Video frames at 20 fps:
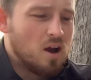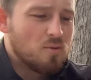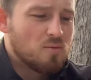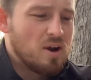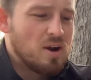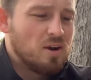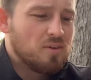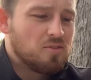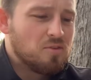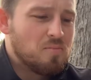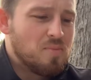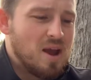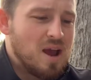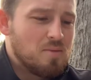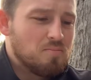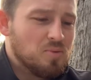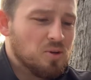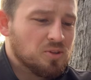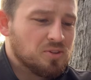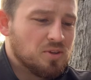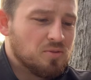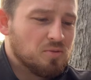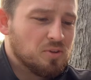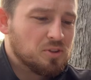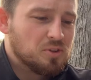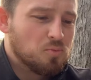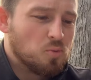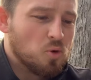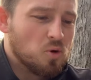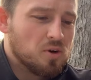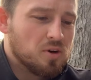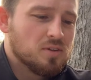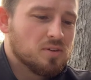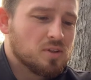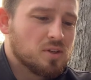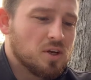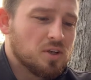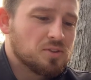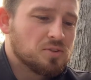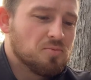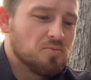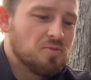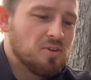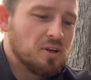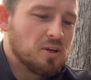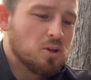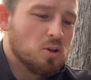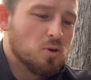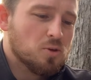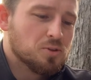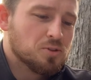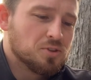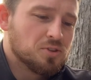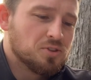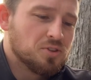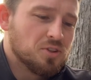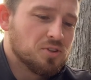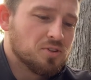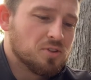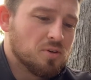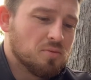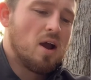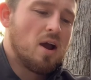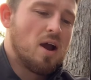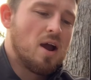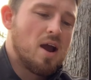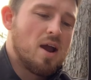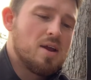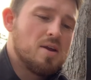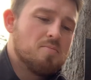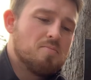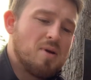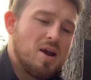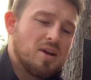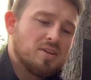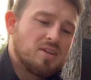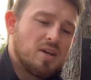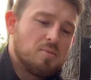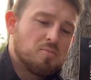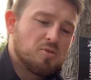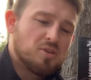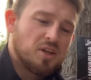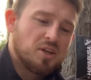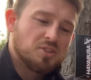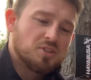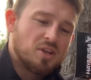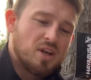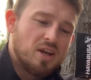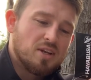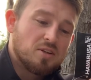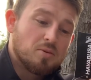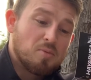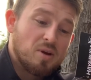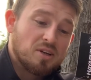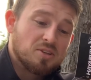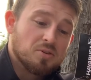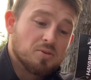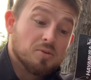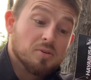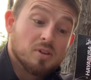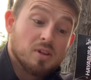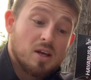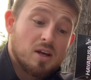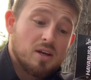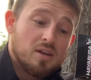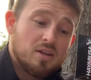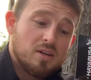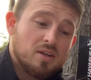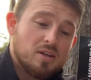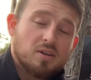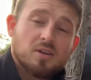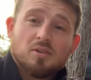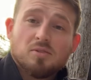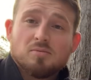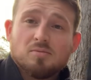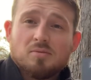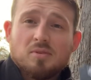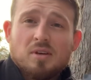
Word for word: right off the bat, built-in wrist support, custom fit closure system, a high impact hand protection antibacterial lining, because